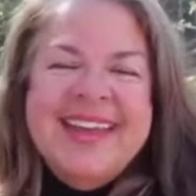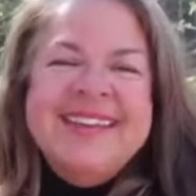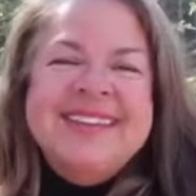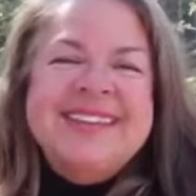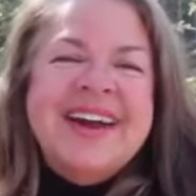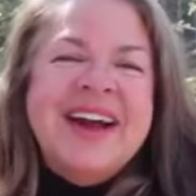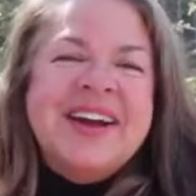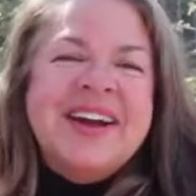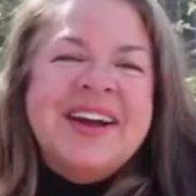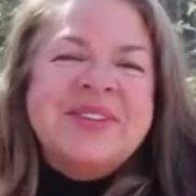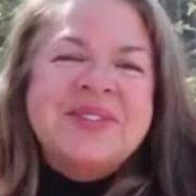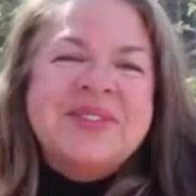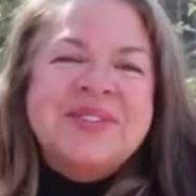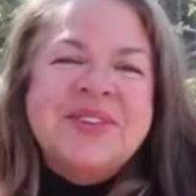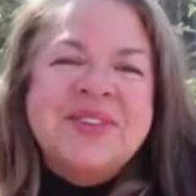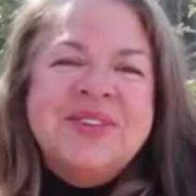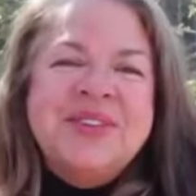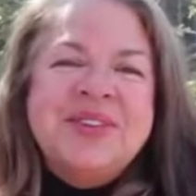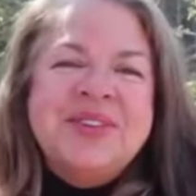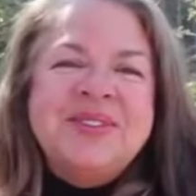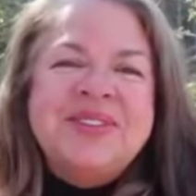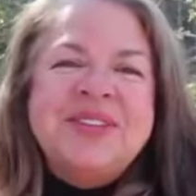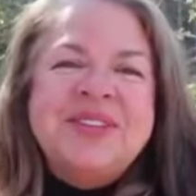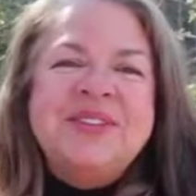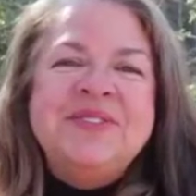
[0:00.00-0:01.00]
and doctors are
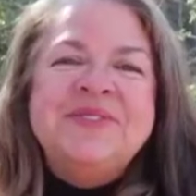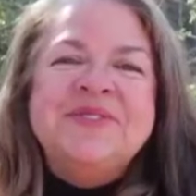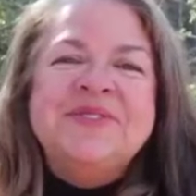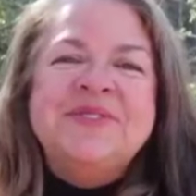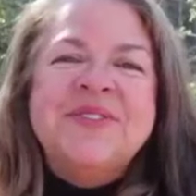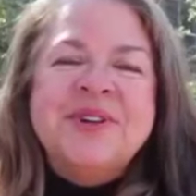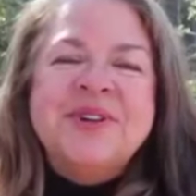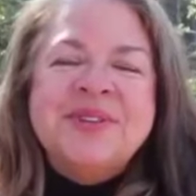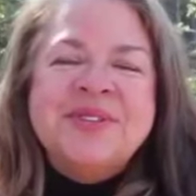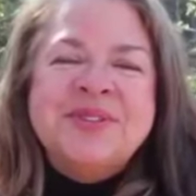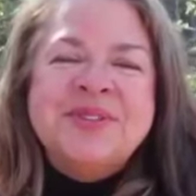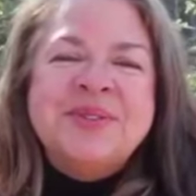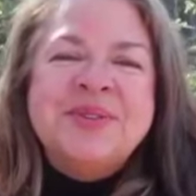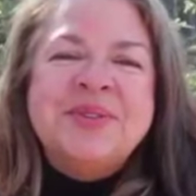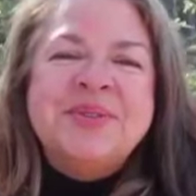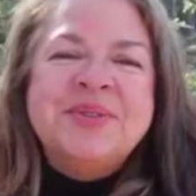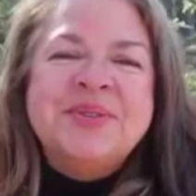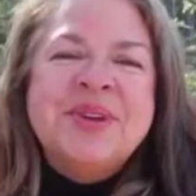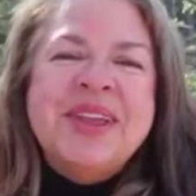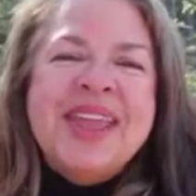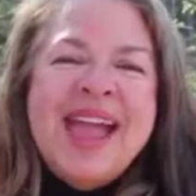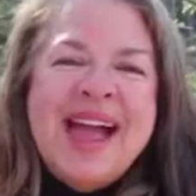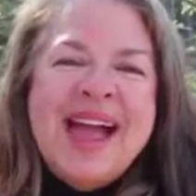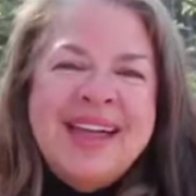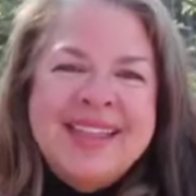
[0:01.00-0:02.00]
using virtual
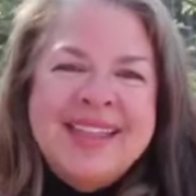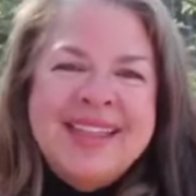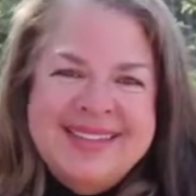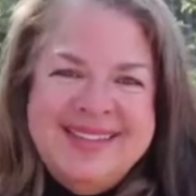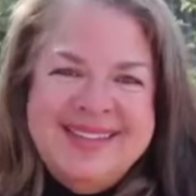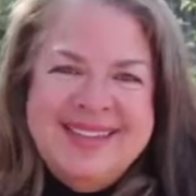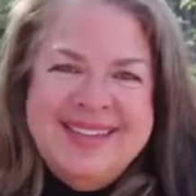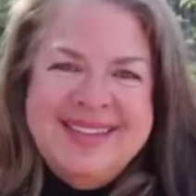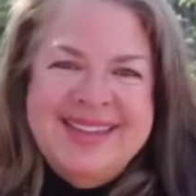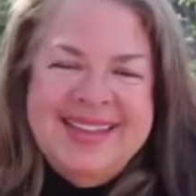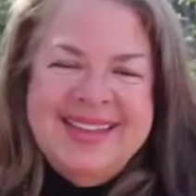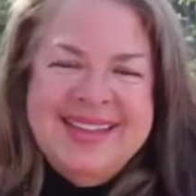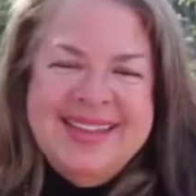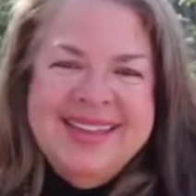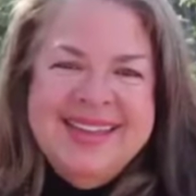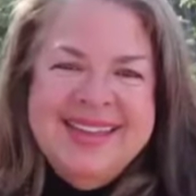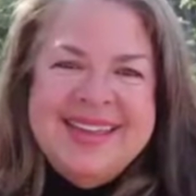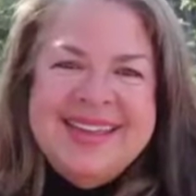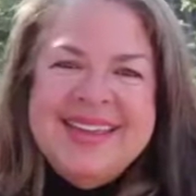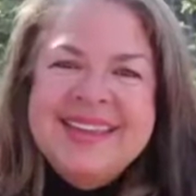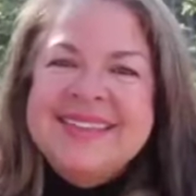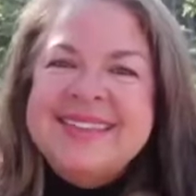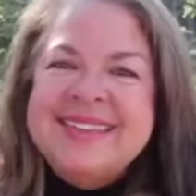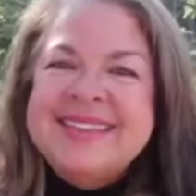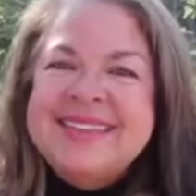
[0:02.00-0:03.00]
reality
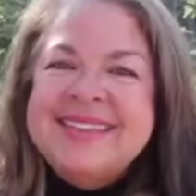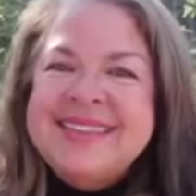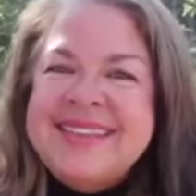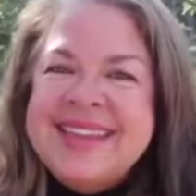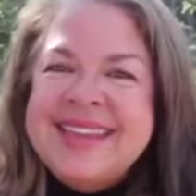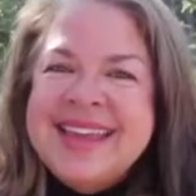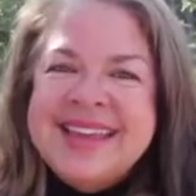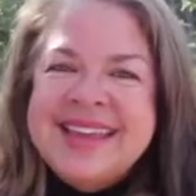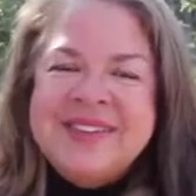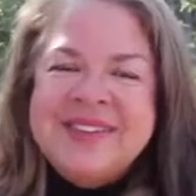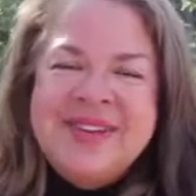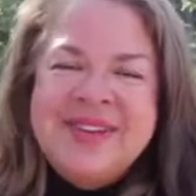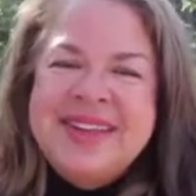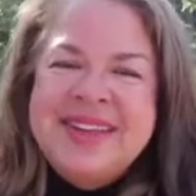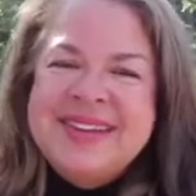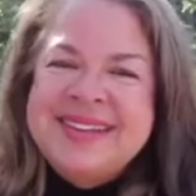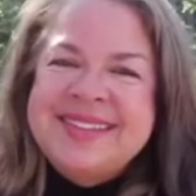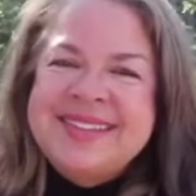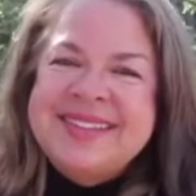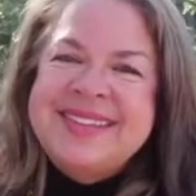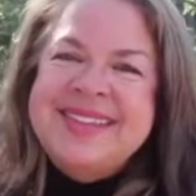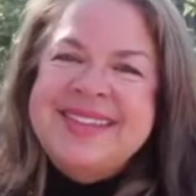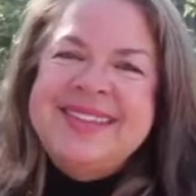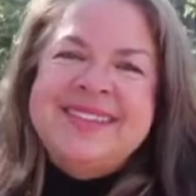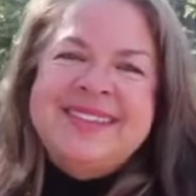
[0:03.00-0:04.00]
instead of
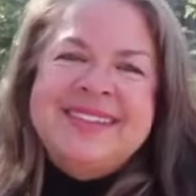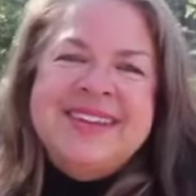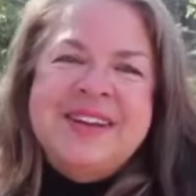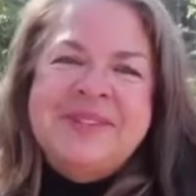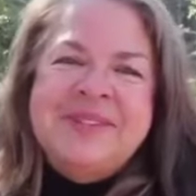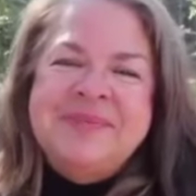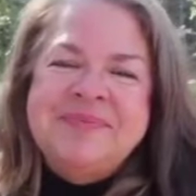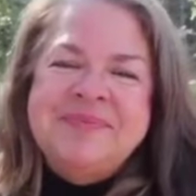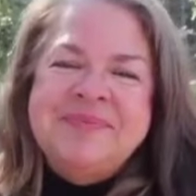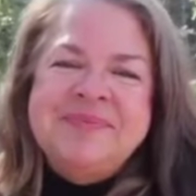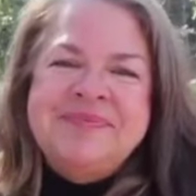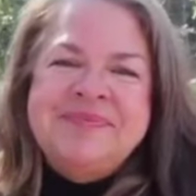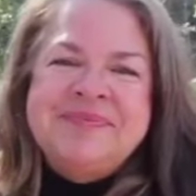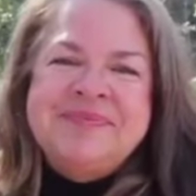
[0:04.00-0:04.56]
anesthesia.